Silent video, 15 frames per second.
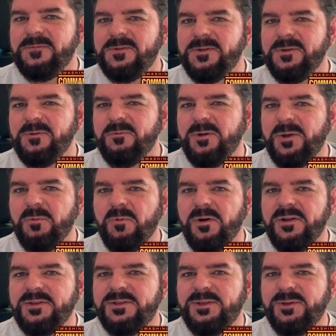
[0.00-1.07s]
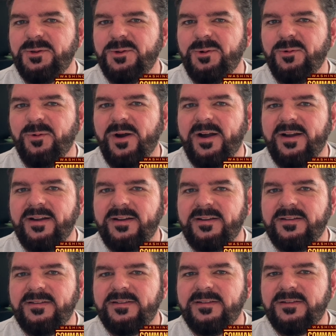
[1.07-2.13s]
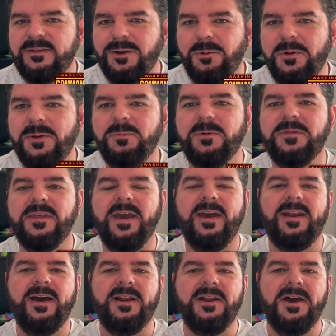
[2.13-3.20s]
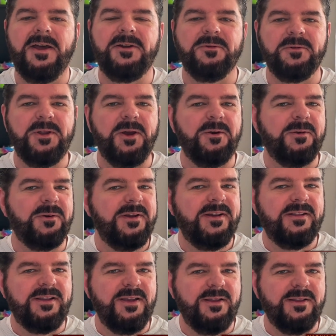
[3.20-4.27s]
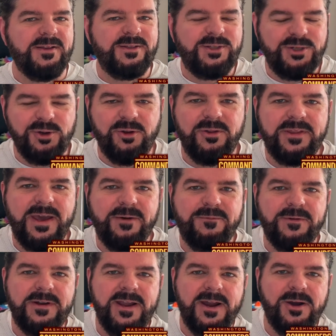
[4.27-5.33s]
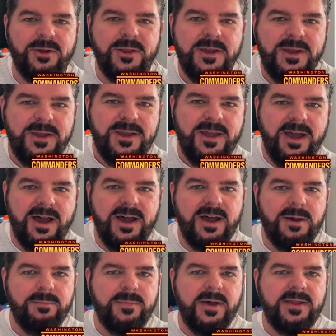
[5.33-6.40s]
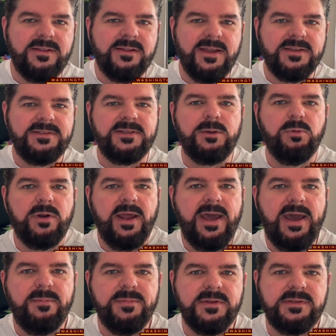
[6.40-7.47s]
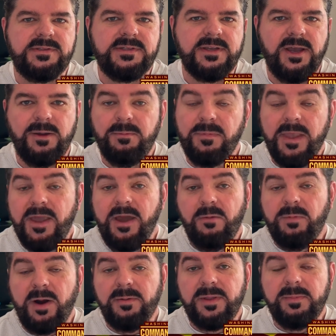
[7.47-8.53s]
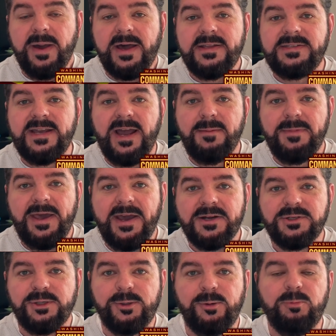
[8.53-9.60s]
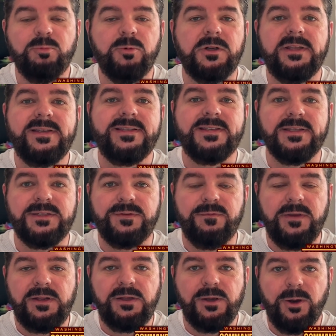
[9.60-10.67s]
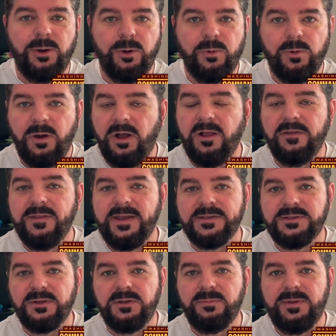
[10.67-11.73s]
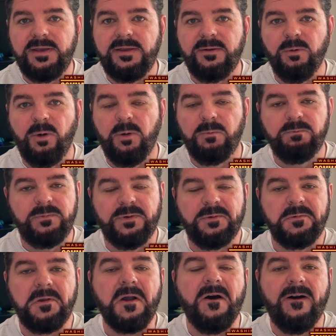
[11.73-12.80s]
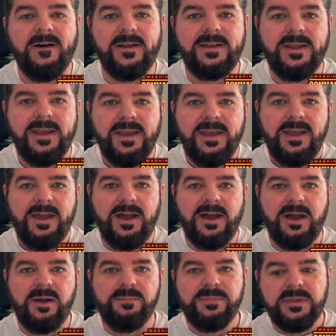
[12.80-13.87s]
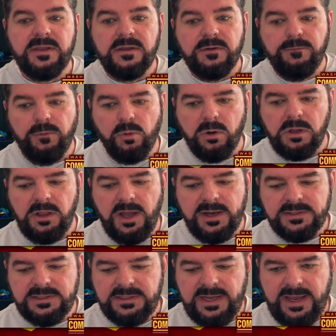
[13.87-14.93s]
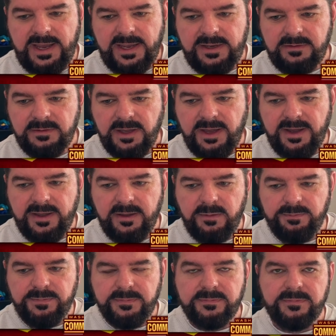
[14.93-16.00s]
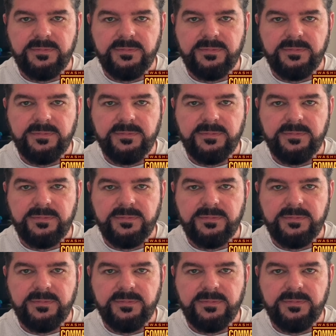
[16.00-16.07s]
do we want to uh, go in with that? I, I don't know. Let, us chill on that for now. Uh, but let's see what happens. Uh, probably by the time they actually release this video, all that's going to be you know gone. Um, Four o'clock today. Um,